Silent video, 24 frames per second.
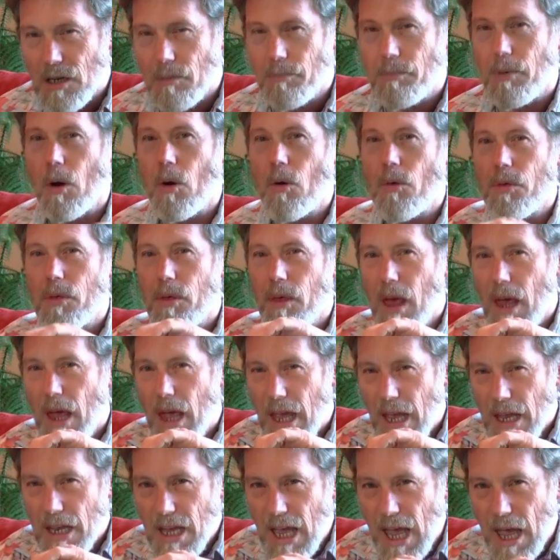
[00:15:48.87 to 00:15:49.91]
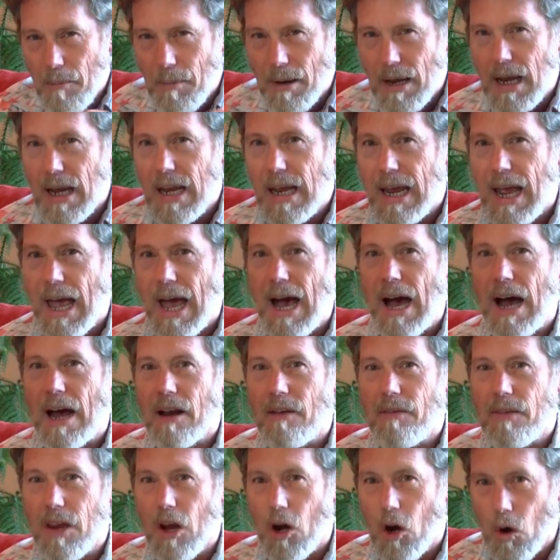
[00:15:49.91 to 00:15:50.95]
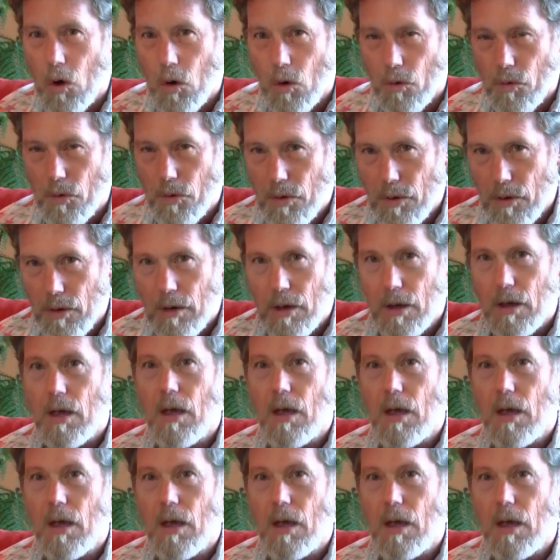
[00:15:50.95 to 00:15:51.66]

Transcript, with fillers: They're both emanating out of the earth.